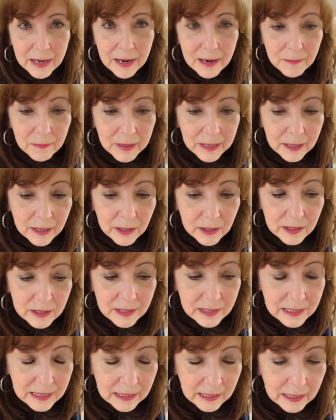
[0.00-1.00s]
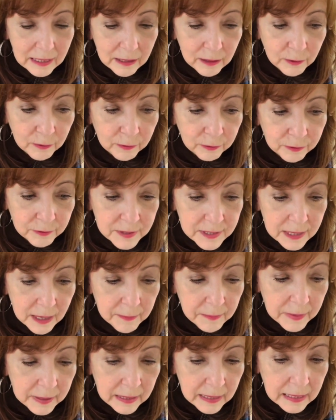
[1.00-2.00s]
because if
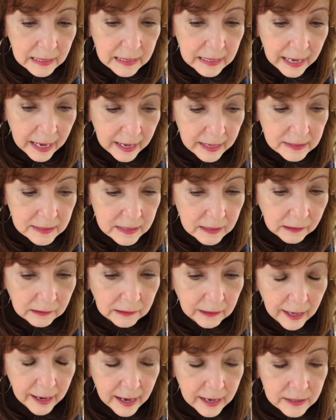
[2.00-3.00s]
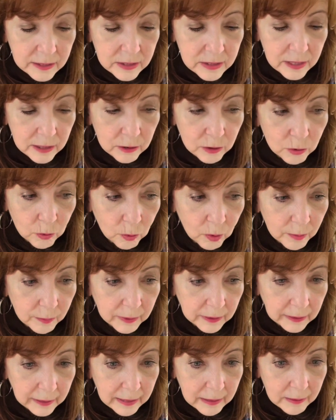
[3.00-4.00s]
somebody has a class that
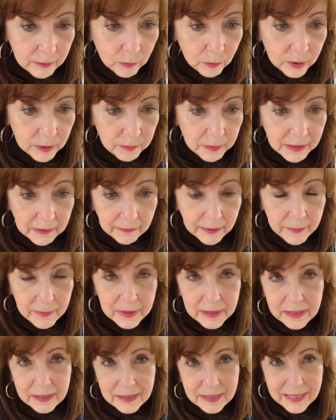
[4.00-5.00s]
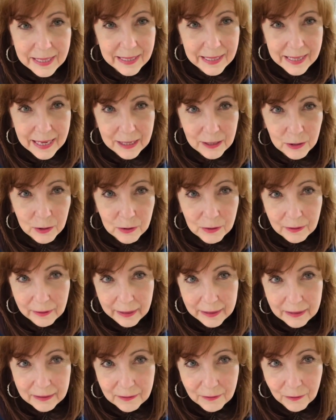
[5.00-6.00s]
normally would be limited to, say, like
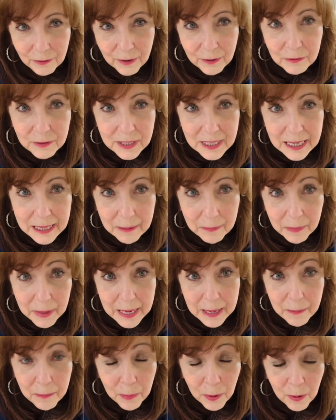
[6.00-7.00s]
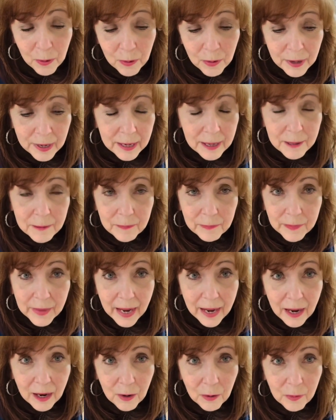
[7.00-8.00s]
15 people,
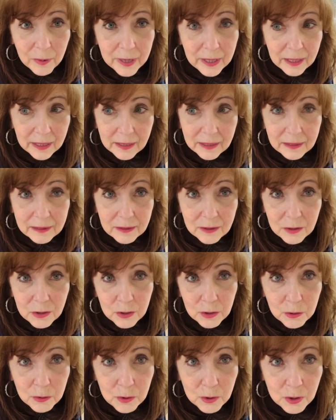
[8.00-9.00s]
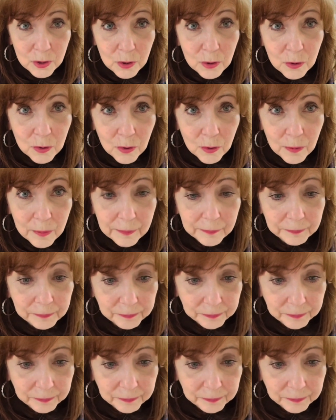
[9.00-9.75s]
now we can do Zoom